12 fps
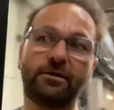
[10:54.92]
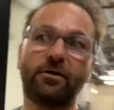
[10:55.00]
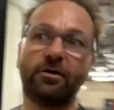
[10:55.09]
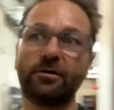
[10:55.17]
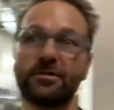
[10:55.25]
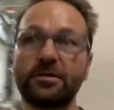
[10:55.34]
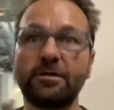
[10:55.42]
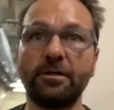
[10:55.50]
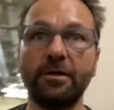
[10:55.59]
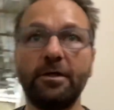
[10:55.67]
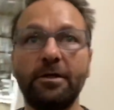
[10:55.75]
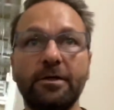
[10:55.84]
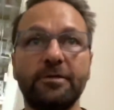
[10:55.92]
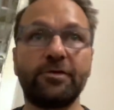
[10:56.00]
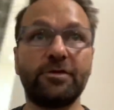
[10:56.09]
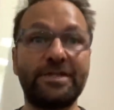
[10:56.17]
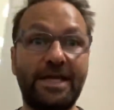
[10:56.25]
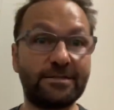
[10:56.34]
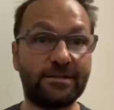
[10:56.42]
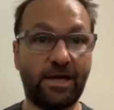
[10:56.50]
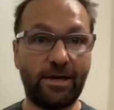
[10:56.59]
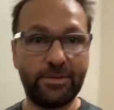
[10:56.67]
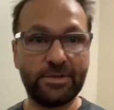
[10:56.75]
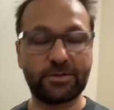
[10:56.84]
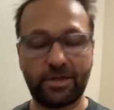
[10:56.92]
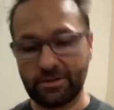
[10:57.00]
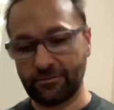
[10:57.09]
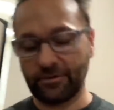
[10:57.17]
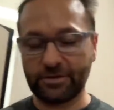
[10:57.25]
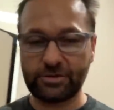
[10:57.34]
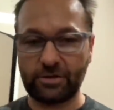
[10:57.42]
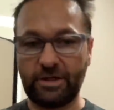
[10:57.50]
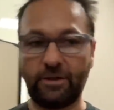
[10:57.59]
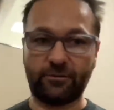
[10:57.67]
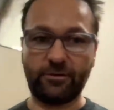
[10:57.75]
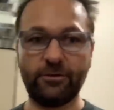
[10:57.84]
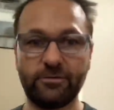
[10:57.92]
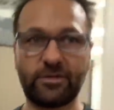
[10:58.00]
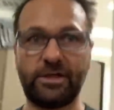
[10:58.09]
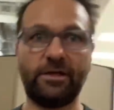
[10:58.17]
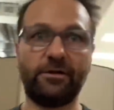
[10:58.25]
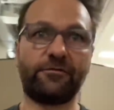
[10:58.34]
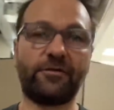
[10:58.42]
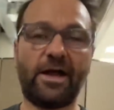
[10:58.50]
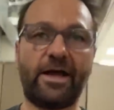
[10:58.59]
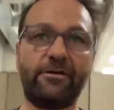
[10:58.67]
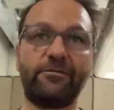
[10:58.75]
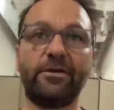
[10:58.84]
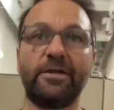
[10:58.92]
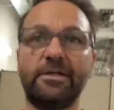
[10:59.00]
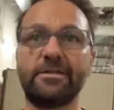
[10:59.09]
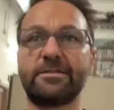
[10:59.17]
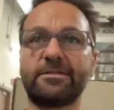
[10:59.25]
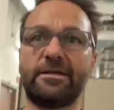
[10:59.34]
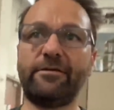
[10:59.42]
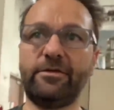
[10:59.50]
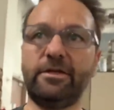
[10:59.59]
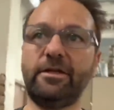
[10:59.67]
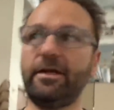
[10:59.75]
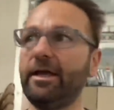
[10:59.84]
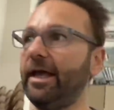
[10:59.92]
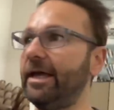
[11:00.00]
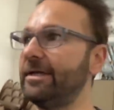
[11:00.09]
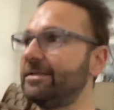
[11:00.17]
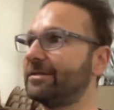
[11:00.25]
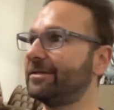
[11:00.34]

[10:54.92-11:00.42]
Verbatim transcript: he calls. Turns the ace of diamonds, so I got the flush drawn out too. So I need a 5, 7, 8,